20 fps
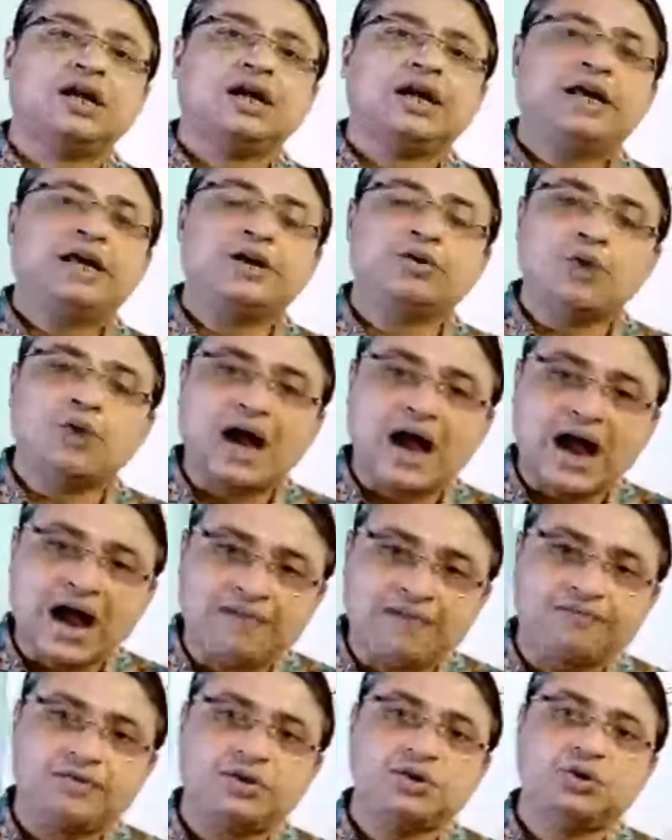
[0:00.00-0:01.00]
you
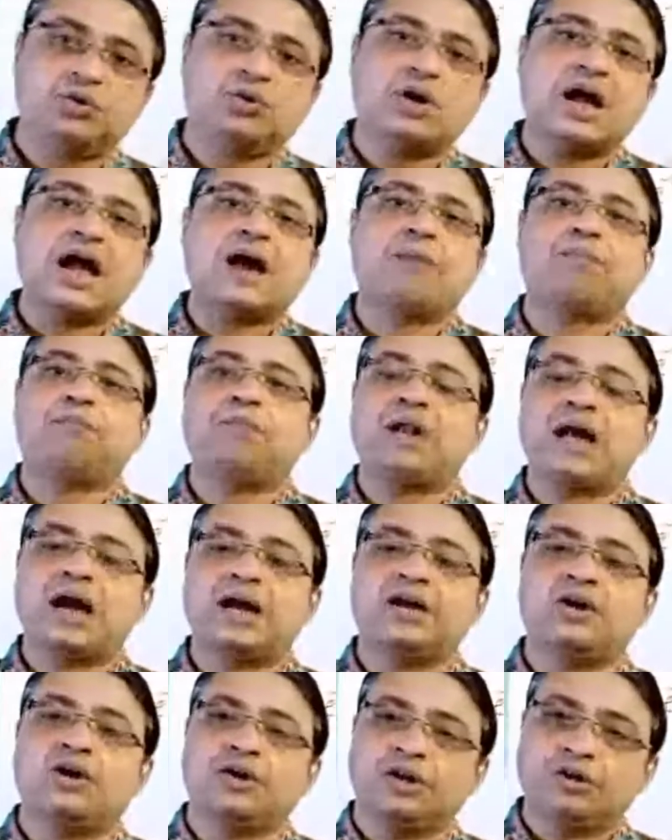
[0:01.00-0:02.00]
have to
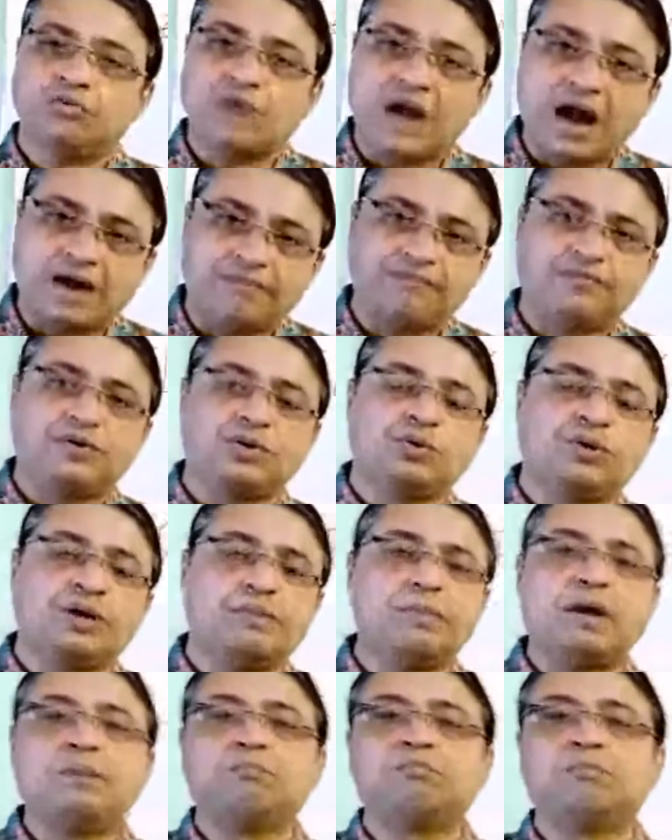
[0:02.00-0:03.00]
apply or you have to
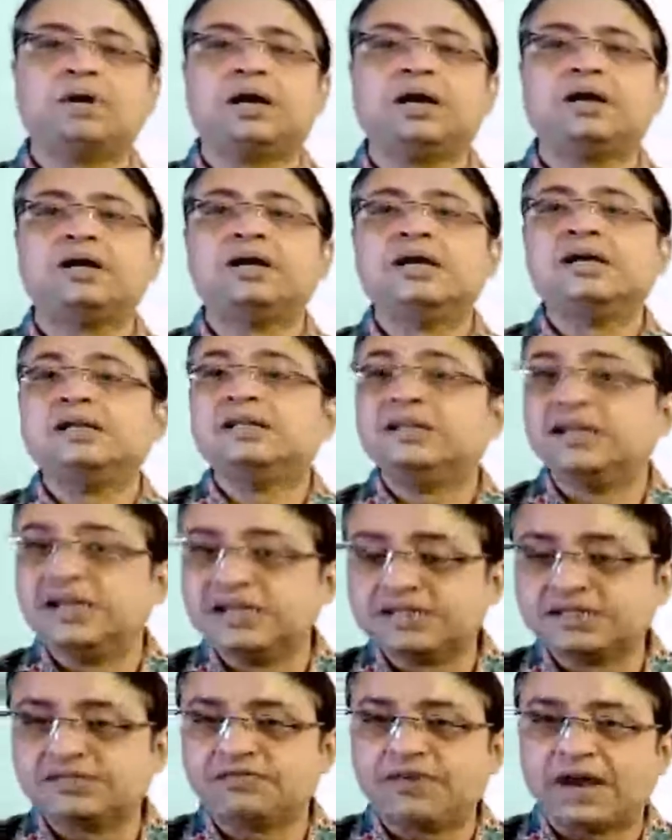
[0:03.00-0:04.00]
remember
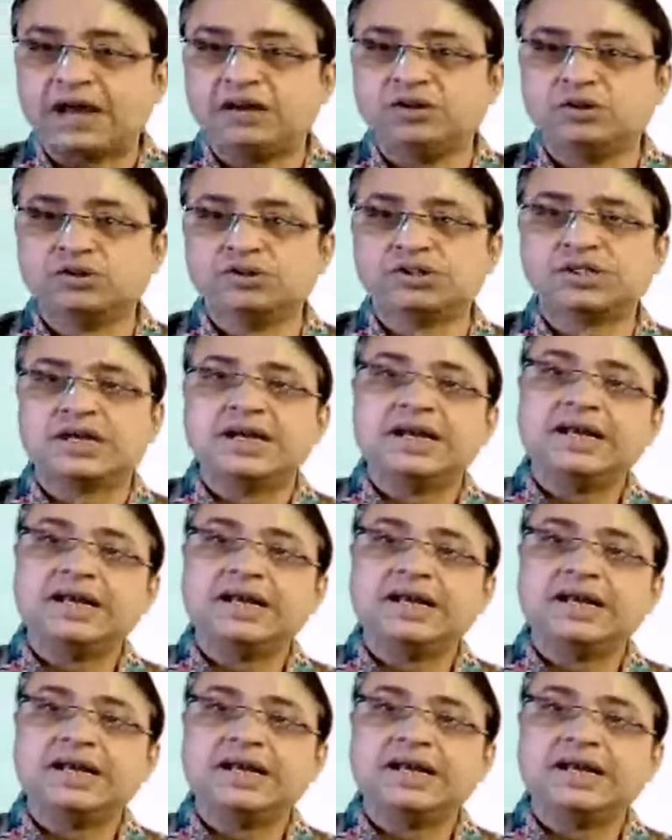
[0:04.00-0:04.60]
these values